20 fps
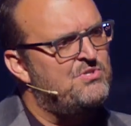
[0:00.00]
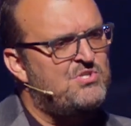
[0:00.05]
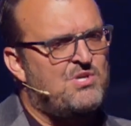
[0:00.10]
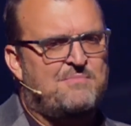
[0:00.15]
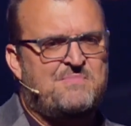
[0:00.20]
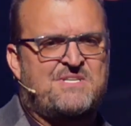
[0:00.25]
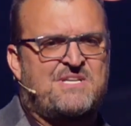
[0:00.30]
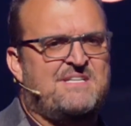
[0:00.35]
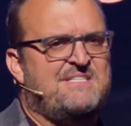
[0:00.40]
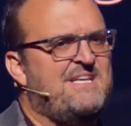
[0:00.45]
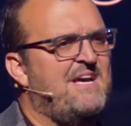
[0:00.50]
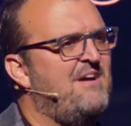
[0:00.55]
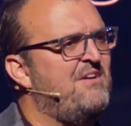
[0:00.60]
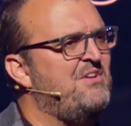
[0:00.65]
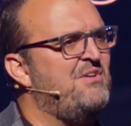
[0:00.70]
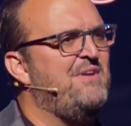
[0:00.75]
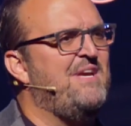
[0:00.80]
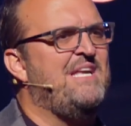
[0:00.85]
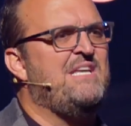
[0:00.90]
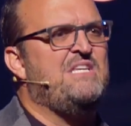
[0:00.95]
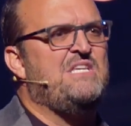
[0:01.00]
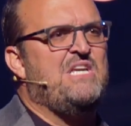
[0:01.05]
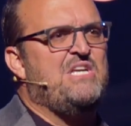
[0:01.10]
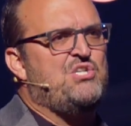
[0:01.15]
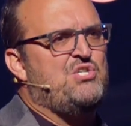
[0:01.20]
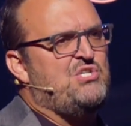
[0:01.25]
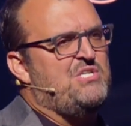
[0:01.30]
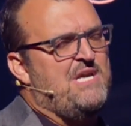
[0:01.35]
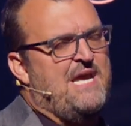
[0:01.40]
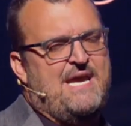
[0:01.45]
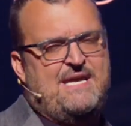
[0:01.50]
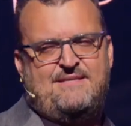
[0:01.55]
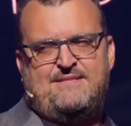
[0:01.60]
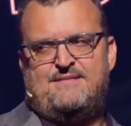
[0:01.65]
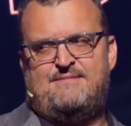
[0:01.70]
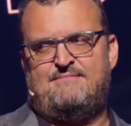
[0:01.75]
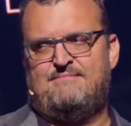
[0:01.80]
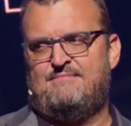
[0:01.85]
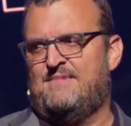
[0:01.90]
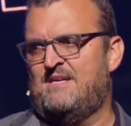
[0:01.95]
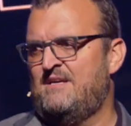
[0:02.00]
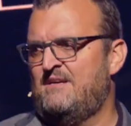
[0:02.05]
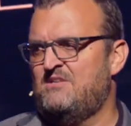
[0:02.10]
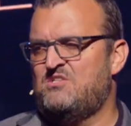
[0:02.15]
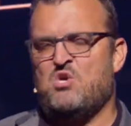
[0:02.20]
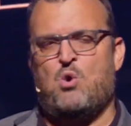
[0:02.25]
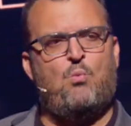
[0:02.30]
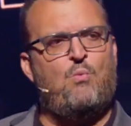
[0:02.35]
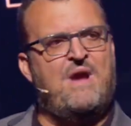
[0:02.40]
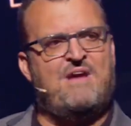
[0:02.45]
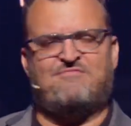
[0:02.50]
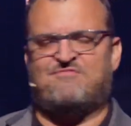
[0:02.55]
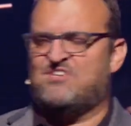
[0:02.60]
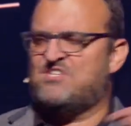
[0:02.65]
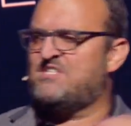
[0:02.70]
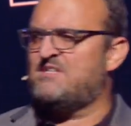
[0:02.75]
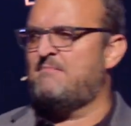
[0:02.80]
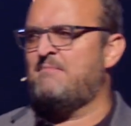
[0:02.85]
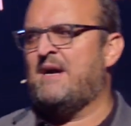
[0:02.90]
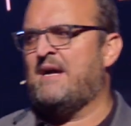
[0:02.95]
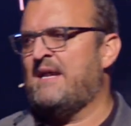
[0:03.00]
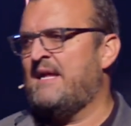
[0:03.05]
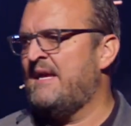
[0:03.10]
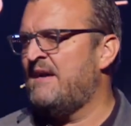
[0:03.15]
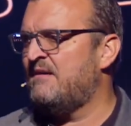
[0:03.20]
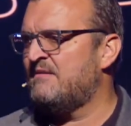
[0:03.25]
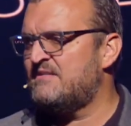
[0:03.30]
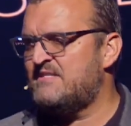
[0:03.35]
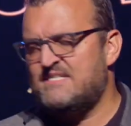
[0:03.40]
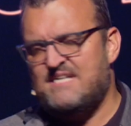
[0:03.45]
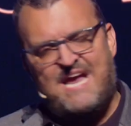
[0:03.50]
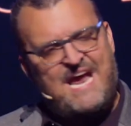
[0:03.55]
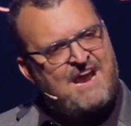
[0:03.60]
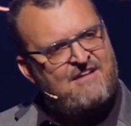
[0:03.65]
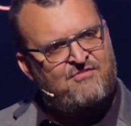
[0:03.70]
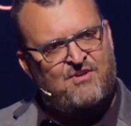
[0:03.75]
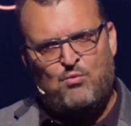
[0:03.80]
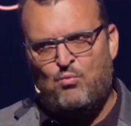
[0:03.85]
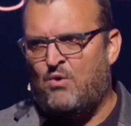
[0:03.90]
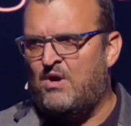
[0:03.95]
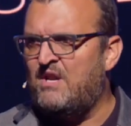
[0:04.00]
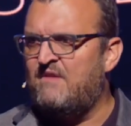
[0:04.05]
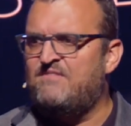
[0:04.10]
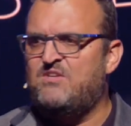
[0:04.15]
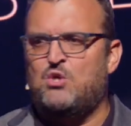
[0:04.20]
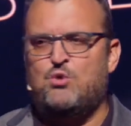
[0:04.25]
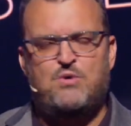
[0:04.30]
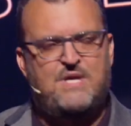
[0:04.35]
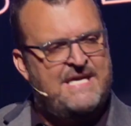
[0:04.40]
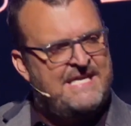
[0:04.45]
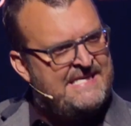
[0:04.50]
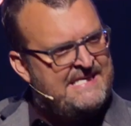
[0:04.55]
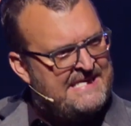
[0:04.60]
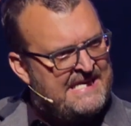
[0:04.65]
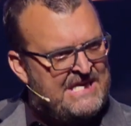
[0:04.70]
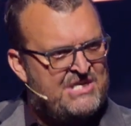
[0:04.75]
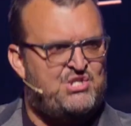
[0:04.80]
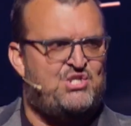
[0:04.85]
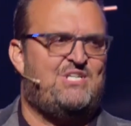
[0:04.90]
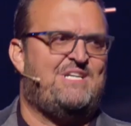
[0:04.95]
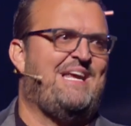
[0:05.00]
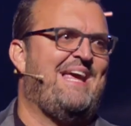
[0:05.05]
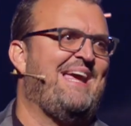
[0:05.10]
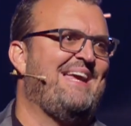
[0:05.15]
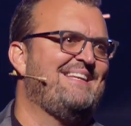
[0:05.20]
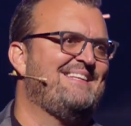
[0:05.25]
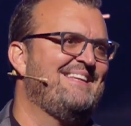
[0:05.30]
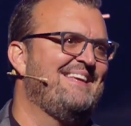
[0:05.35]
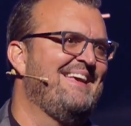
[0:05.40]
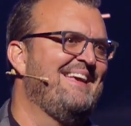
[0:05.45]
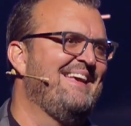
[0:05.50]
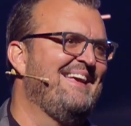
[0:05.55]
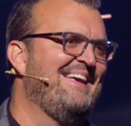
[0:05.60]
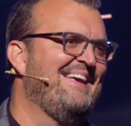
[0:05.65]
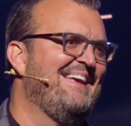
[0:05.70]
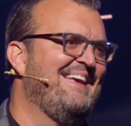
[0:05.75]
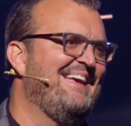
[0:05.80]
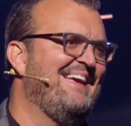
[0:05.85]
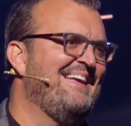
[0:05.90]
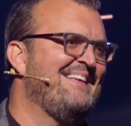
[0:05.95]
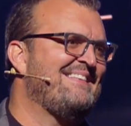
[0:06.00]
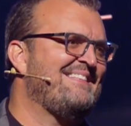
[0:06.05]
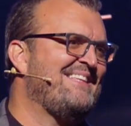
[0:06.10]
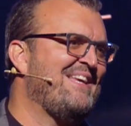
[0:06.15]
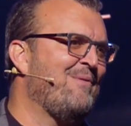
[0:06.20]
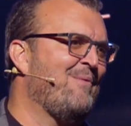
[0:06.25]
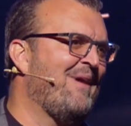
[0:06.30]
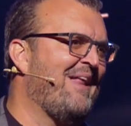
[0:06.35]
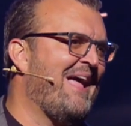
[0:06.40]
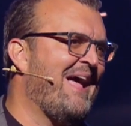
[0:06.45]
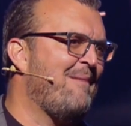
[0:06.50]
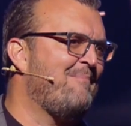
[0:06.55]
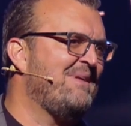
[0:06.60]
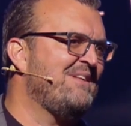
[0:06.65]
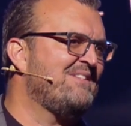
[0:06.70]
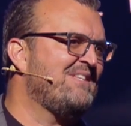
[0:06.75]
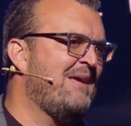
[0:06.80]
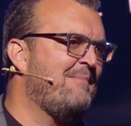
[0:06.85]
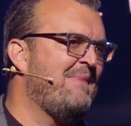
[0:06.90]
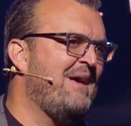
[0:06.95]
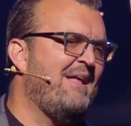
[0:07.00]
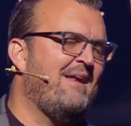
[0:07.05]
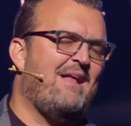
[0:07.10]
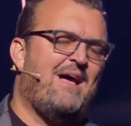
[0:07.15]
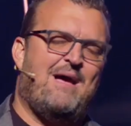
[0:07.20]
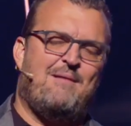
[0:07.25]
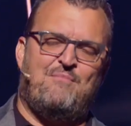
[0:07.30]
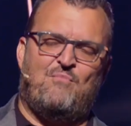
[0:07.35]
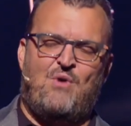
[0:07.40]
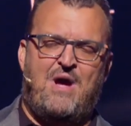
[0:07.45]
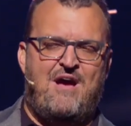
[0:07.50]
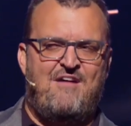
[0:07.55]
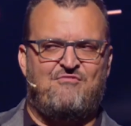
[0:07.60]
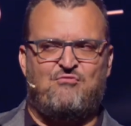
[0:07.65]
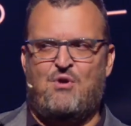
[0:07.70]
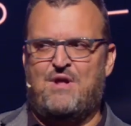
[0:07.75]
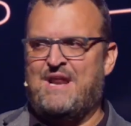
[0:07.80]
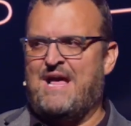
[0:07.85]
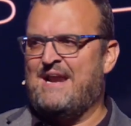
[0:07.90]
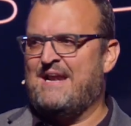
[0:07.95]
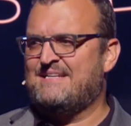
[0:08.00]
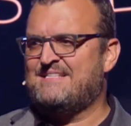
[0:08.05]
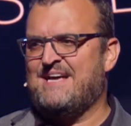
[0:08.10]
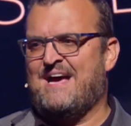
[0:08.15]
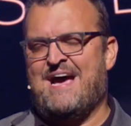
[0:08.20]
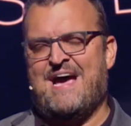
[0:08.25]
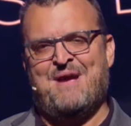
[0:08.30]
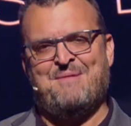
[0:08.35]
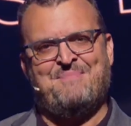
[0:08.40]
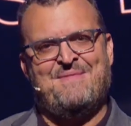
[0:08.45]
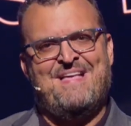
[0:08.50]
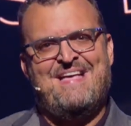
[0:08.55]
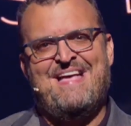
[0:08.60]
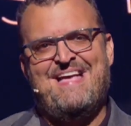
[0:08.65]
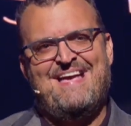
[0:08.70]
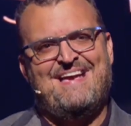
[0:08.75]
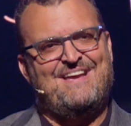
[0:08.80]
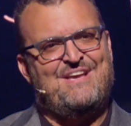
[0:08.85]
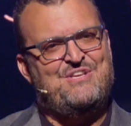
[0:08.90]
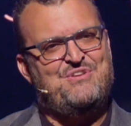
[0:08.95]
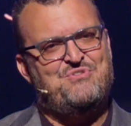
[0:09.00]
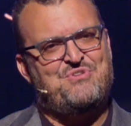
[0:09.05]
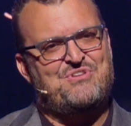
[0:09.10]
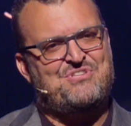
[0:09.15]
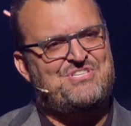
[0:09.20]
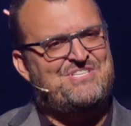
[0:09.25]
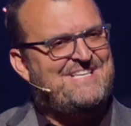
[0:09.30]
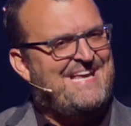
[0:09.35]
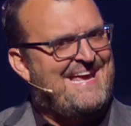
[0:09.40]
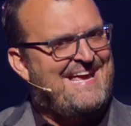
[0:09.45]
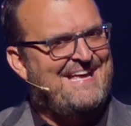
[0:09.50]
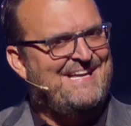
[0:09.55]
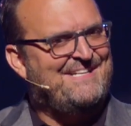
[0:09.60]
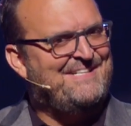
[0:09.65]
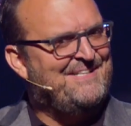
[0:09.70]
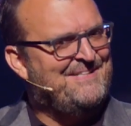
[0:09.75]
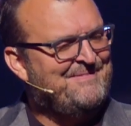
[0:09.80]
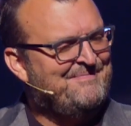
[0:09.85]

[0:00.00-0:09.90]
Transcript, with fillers: So I'm just going to tell you initiate don't wait for somebody else. Every one of you initiate and see what happens. Amen. i I've run out of time. Can you just stand?